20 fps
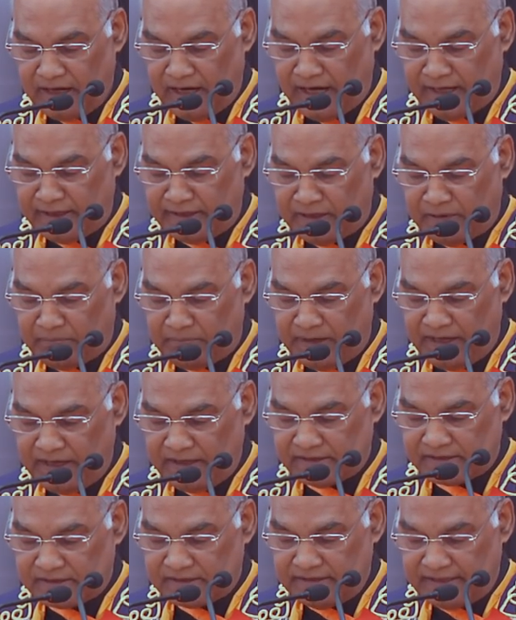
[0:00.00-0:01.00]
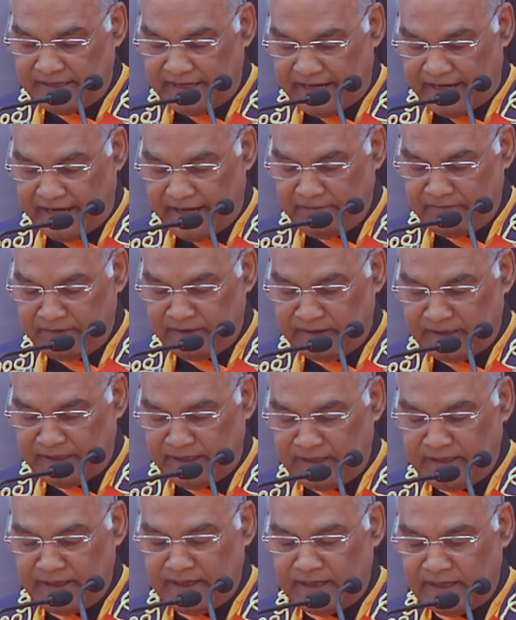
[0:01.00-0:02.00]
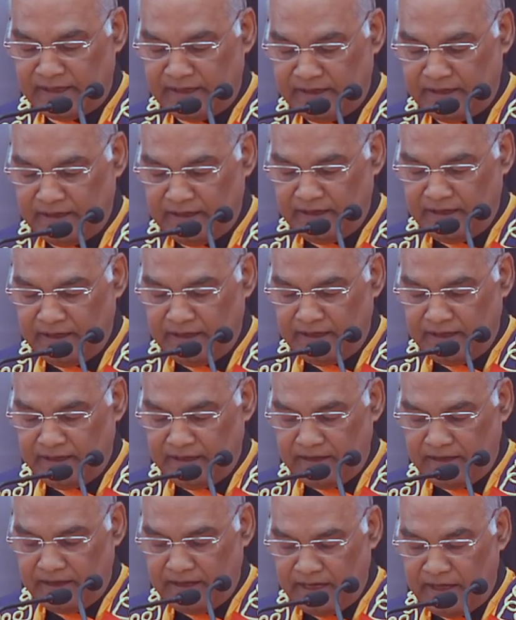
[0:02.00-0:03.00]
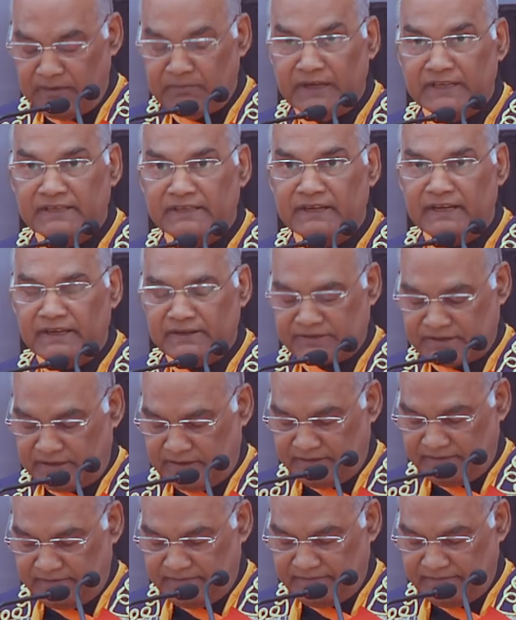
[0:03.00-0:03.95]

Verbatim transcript: and the place they have in the Indian imagination.